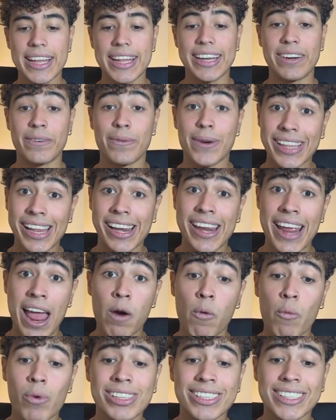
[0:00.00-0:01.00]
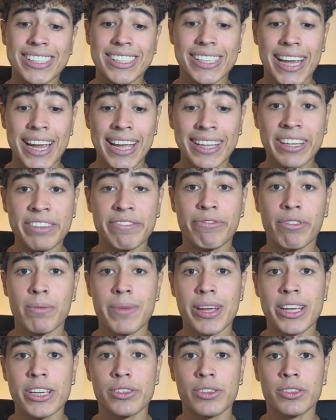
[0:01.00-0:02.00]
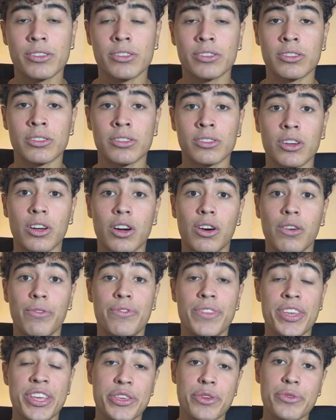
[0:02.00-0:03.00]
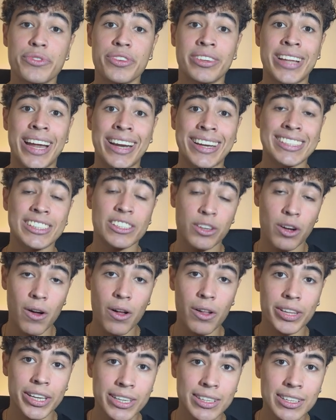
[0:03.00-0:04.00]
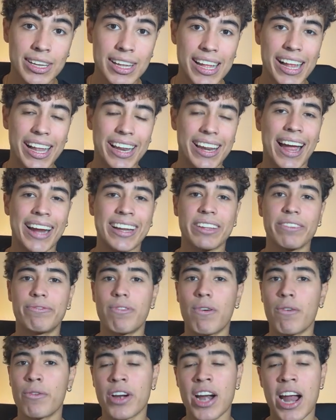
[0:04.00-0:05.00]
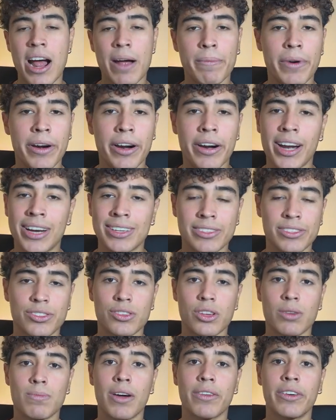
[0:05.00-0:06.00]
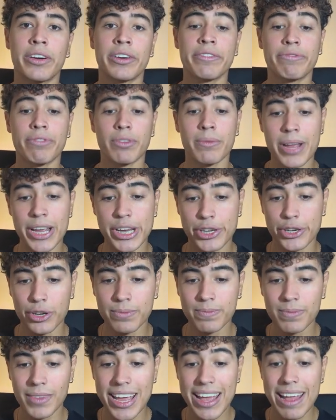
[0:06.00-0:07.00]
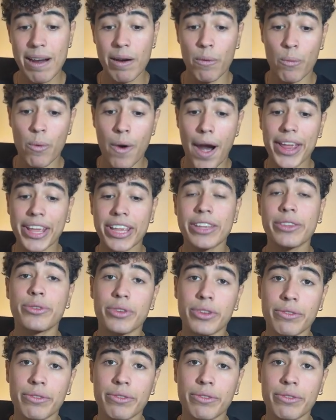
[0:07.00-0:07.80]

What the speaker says: Retell AI will send the information of the user that is calling, like the phone number and some other information, right into the